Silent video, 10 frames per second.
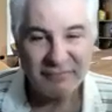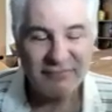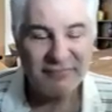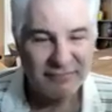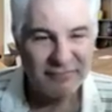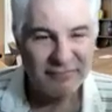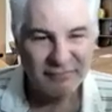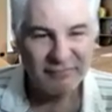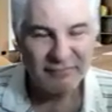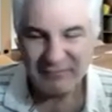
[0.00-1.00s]

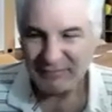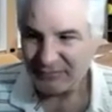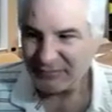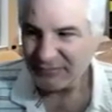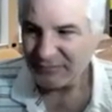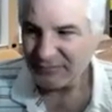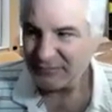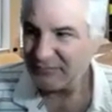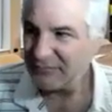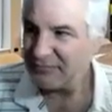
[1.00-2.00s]

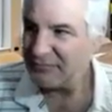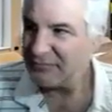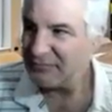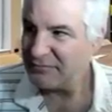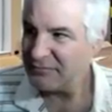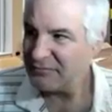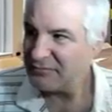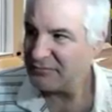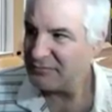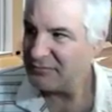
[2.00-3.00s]

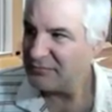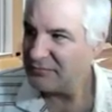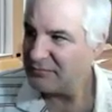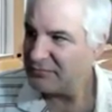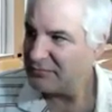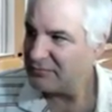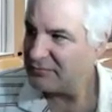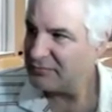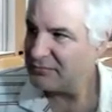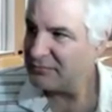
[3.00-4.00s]

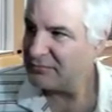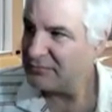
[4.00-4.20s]
(silent)